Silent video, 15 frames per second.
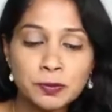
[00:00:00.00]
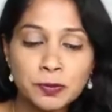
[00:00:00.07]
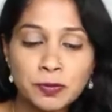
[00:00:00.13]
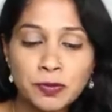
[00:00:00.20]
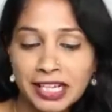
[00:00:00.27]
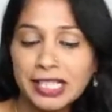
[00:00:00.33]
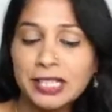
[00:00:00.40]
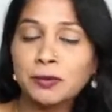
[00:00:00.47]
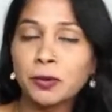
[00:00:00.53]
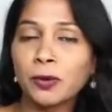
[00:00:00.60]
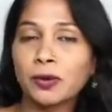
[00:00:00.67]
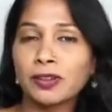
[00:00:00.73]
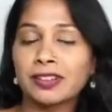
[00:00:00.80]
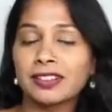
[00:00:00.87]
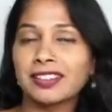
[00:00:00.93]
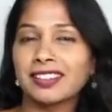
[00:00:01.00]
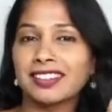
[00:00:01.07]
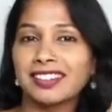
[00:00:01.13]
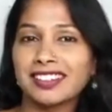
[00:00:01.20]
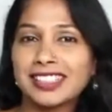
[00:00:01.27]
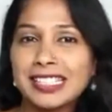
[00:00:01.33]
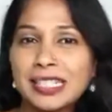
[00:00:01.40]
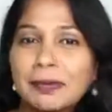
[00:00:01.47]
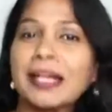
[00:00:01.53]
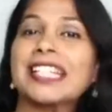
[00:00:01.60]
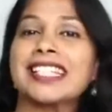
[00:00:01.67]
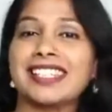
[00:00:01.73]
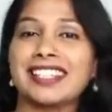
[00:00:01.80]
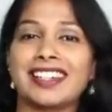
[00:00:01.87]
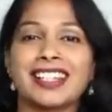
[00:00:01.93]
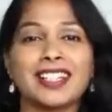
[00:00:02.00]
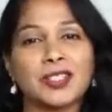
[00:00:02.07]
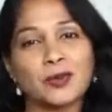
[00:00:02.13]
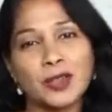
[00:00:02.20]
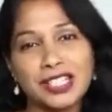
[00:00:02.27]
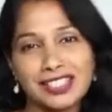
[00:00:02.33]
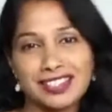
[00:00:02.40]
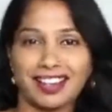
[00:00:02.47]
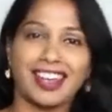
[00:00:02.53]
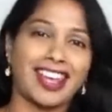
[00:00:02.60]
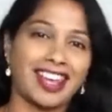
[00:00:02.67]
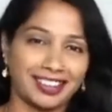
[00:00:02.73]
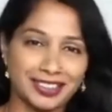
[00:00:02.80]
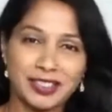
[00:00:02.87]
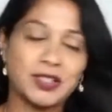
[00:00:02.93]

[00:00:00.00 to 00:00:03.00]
Facebook Spice series once again.